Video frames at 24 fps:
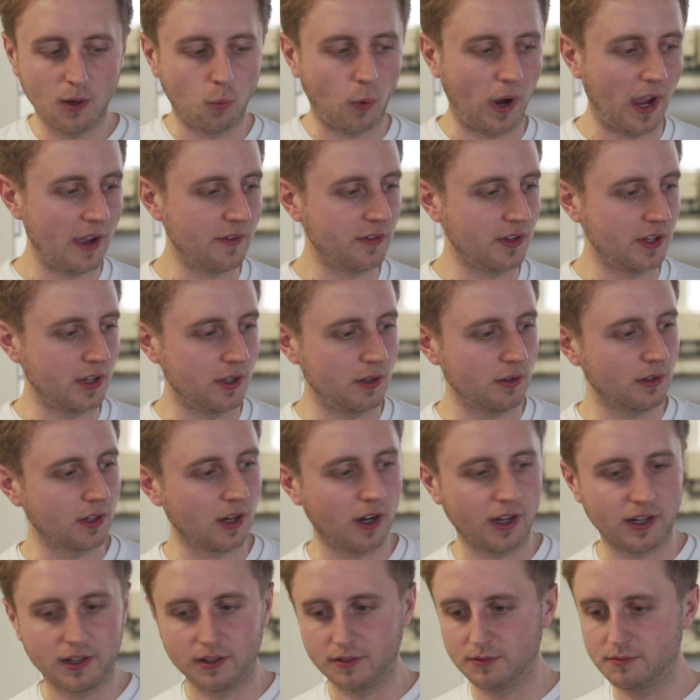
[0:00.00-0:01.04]
whatever you
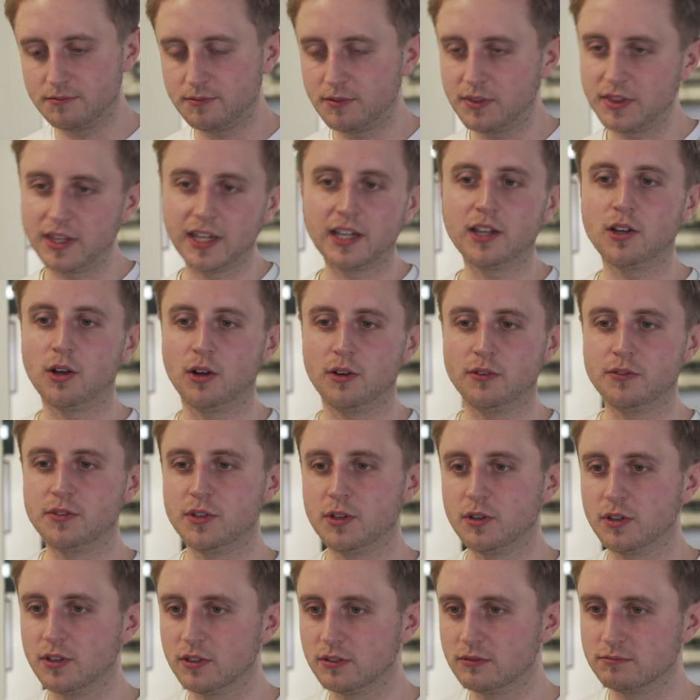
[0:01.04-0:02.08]
kind of think of,
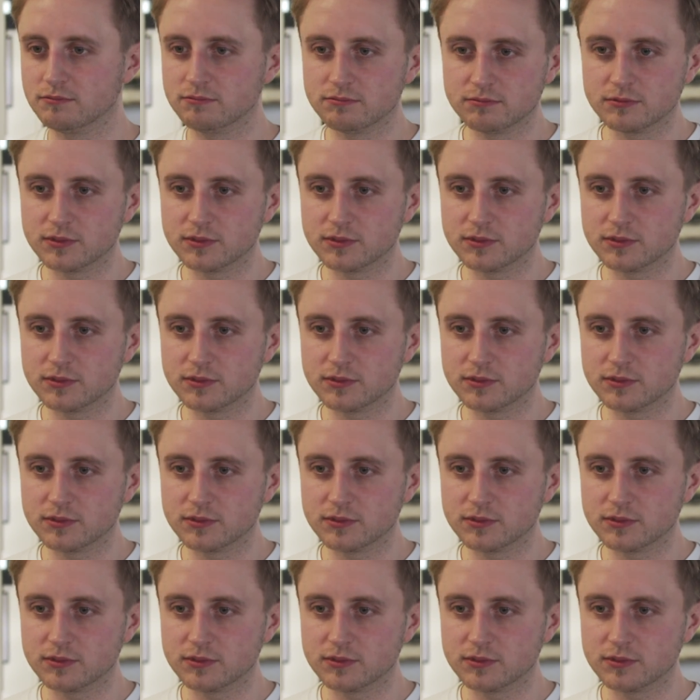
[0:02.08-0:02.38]
you can